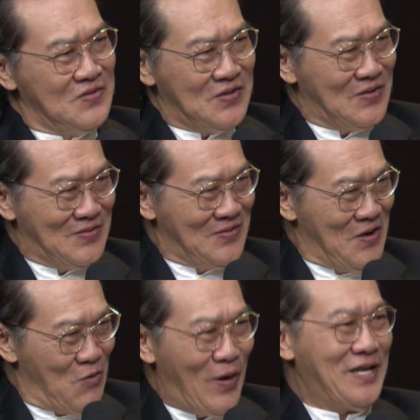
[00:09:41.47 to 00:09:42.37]
a
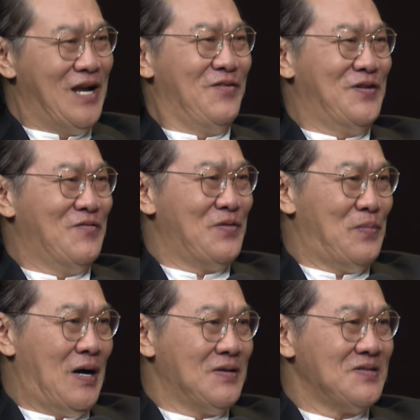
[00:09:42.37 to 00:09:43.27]
white elephant of the
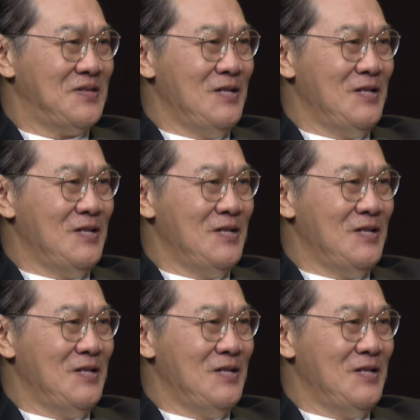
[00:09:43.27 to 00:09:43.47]
past.